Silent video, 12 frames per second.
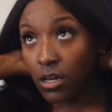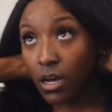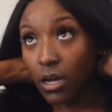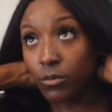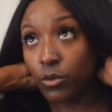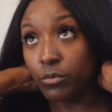
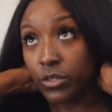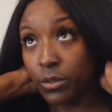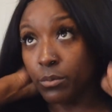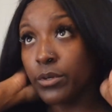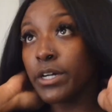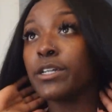I'm normally a
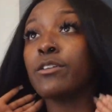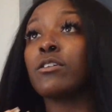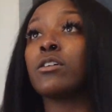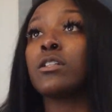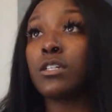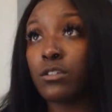braid
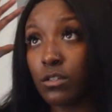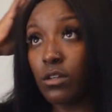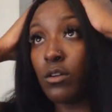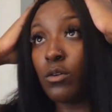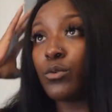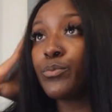girly,
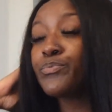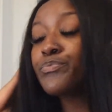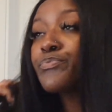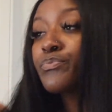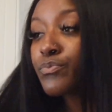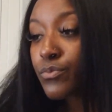so
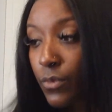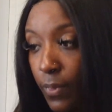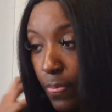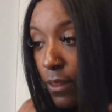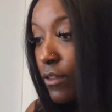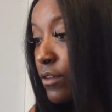
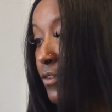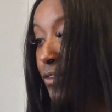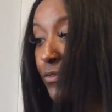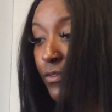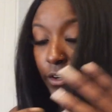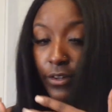this is
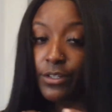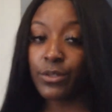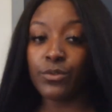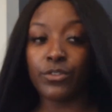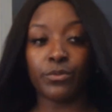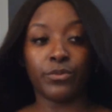very new
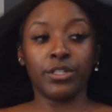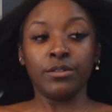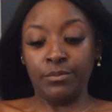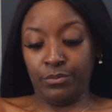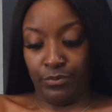to me